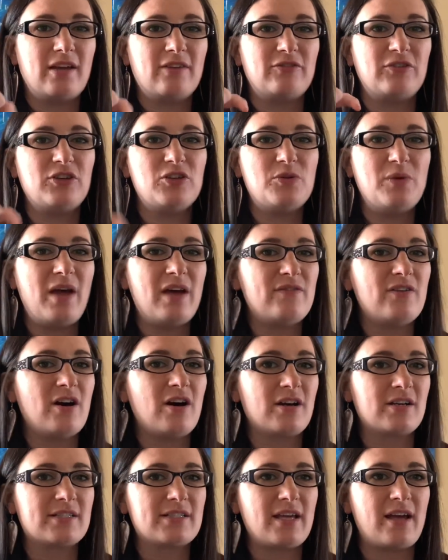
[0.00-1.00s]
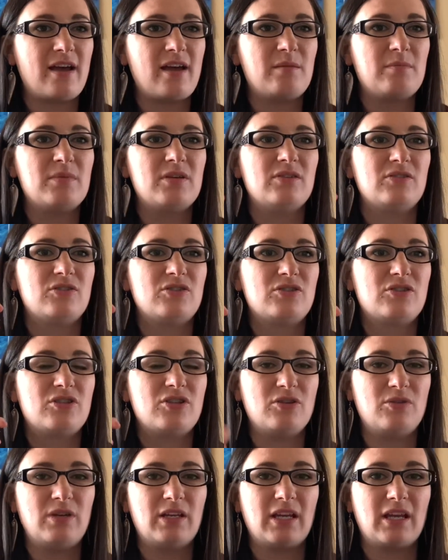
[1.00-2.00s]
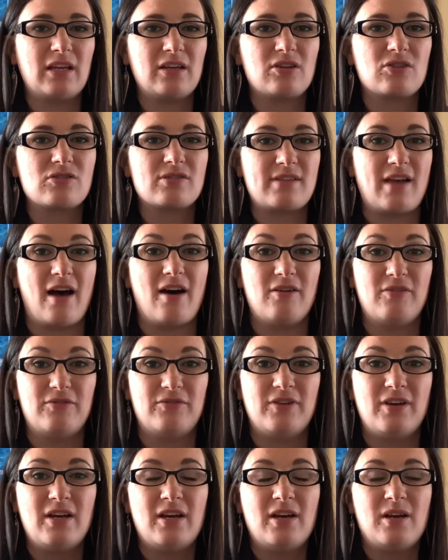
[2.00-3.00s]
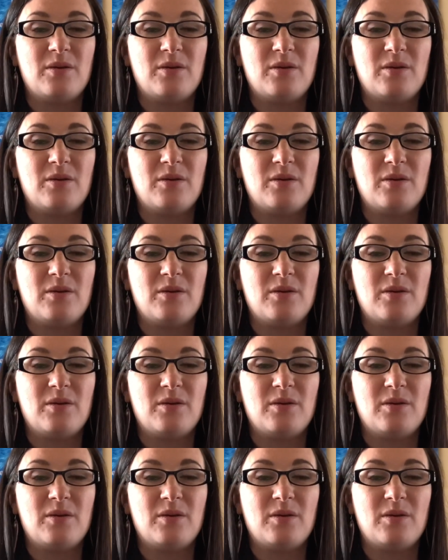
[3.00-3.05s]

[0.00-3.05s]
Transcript: if you have a hard time tuning it yourself,